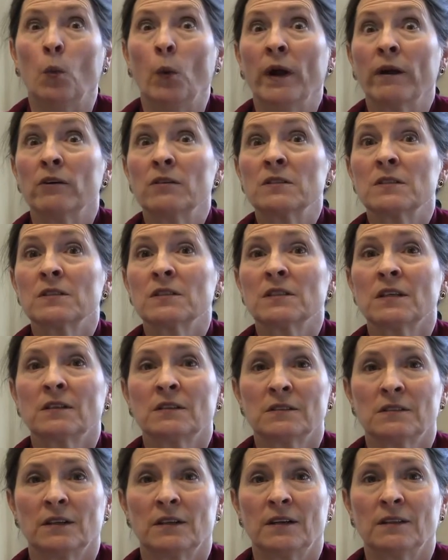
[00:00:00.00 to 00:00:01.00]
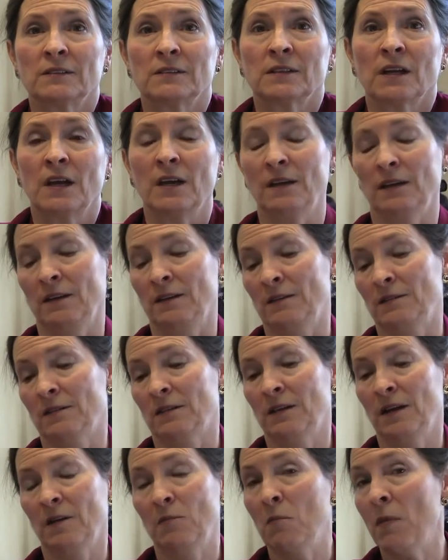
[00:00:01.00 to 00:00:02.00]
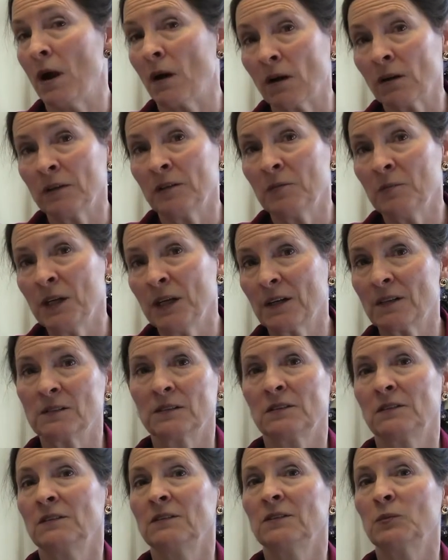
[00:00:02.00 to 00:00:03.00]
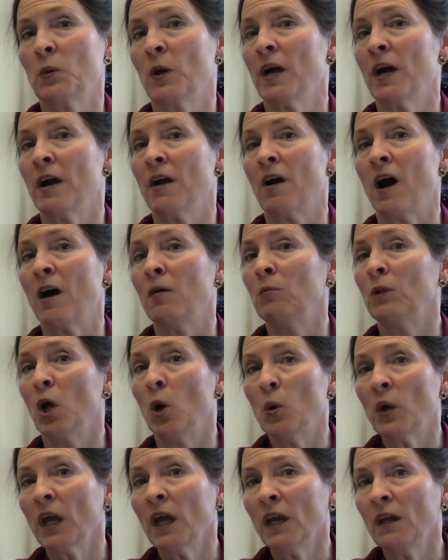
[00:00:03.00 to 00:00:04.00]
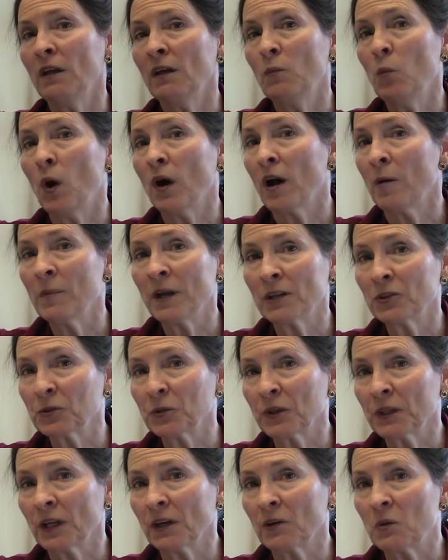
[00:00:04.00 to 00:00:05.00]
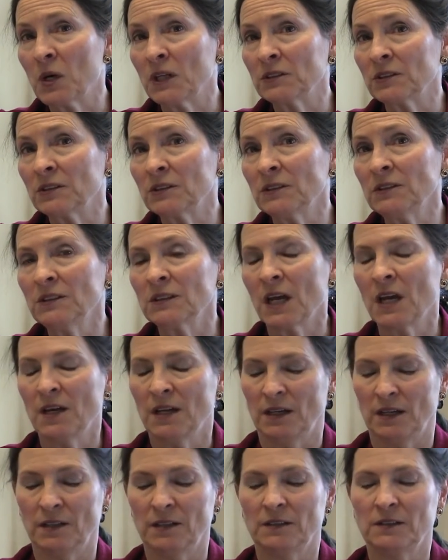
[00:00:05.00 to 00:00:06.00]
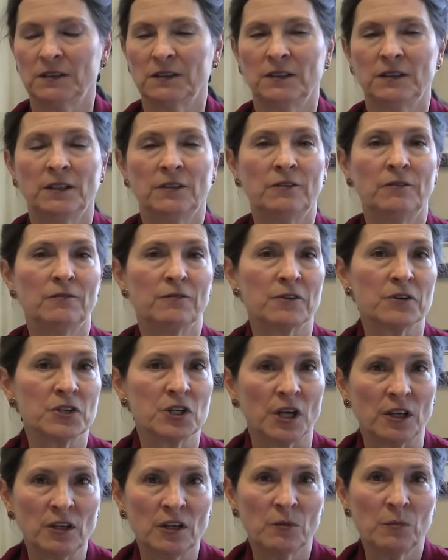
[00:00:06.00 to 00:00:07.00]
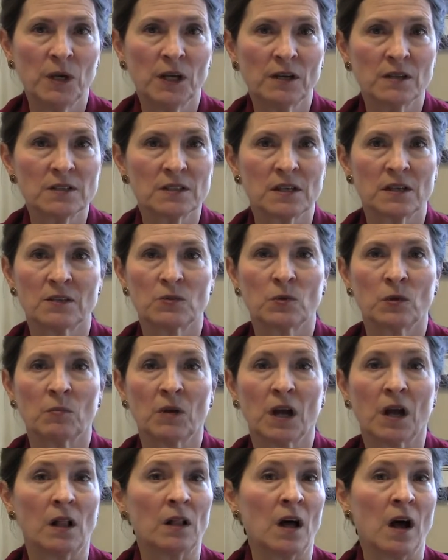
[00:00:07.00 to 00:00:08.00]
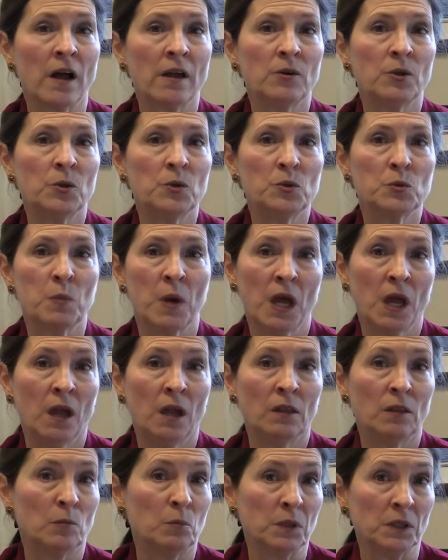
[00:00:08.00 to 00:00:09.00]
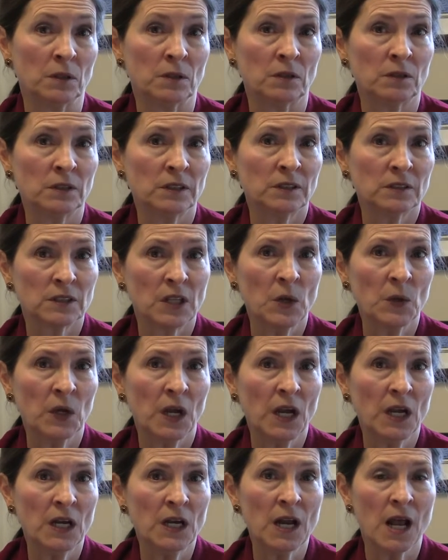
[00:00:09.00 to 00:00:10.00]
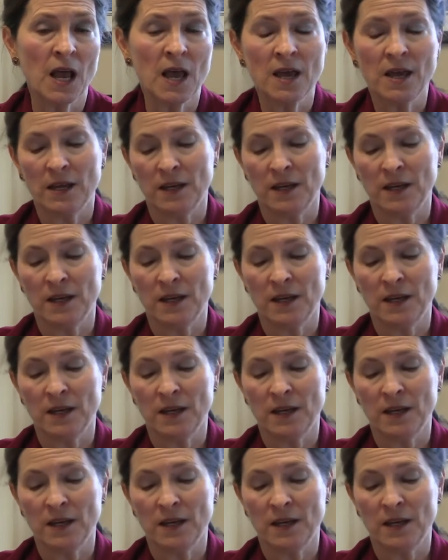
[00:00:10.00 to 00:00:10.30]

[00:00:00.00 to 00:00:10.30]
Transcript: Where's the sales tax? Is it in Maryland because this is where I'm located when I'm answering their questions? Is it in Virginia because that's where my client who's paying the bill is located?